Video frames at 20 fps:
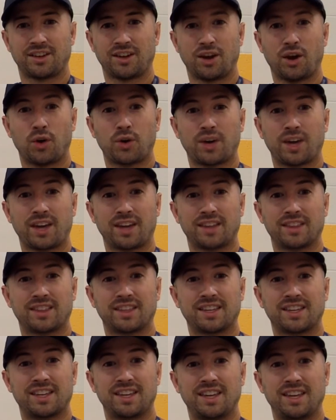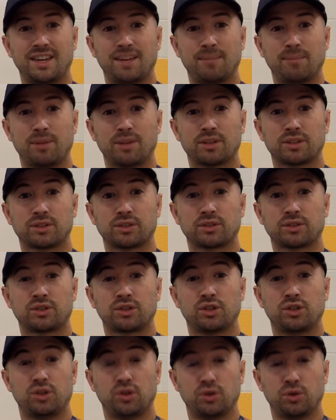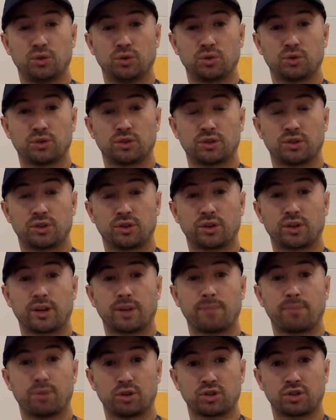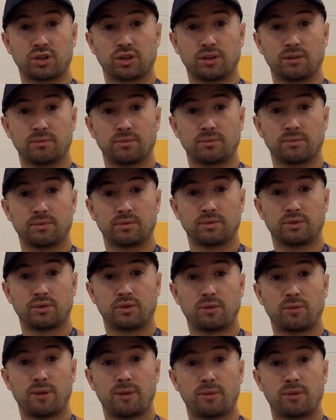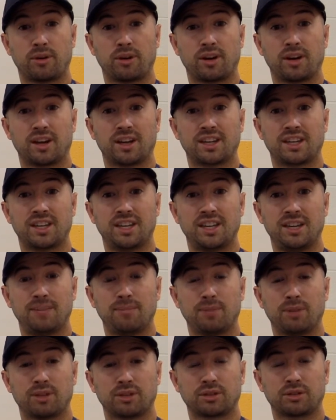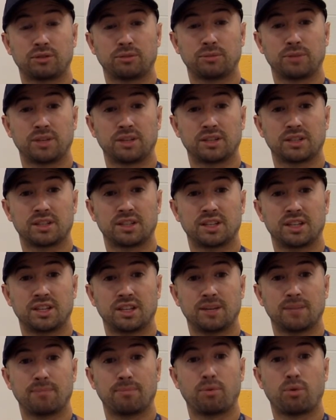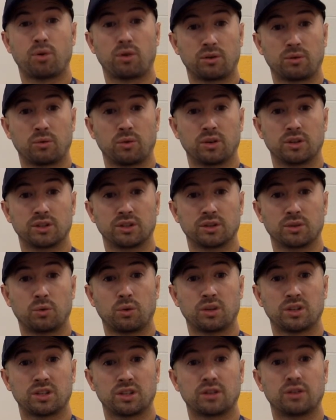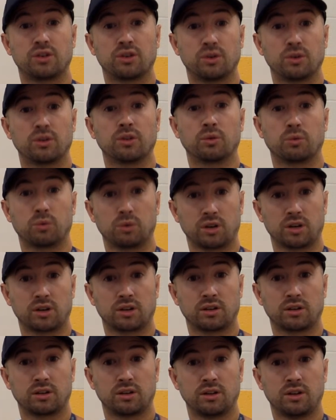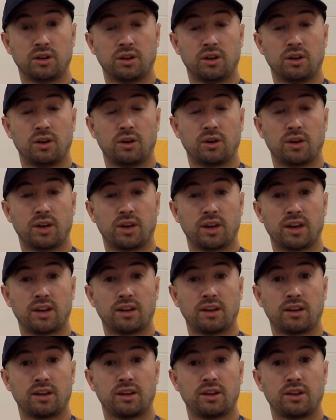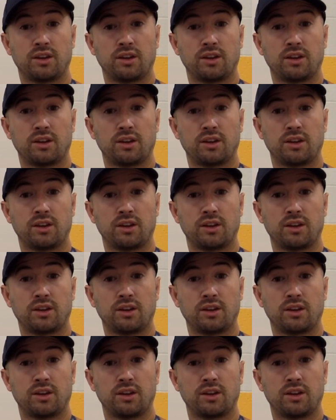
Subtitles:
Okay, the key muscles used during a push-up. Remember, a key muscle means the important ones, the ones that are doing the work. Okay?